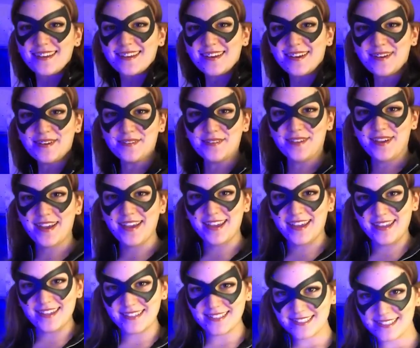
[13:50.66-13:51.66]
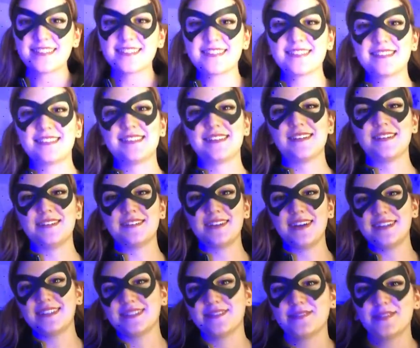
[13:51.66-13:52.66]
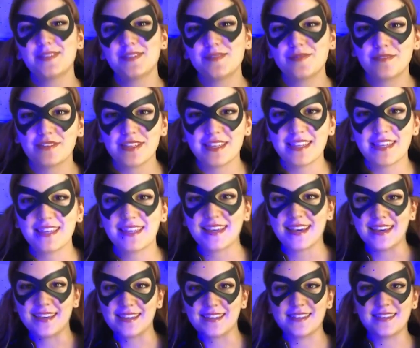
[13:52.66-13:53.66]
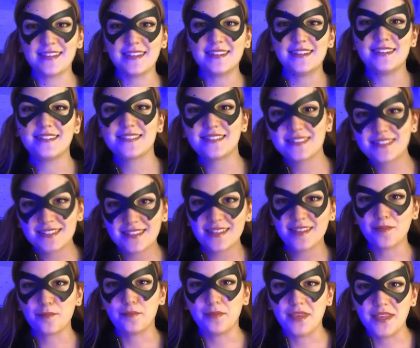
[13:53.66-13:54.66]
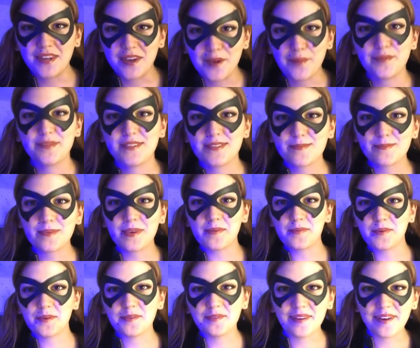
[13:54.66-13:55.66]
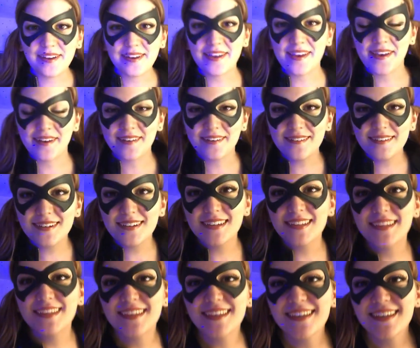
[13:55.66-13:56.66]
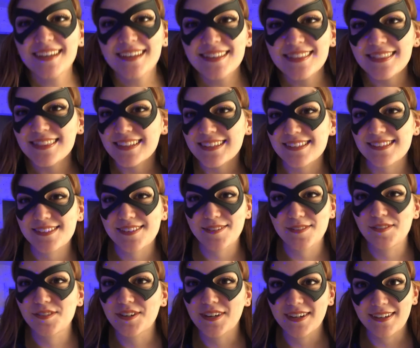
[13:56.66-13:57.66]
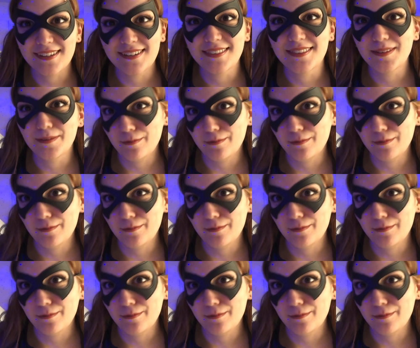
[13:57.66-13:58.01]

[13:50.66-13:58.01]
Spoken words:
alright, so I definitely feel like I could beat up some people right now. Let's go try on the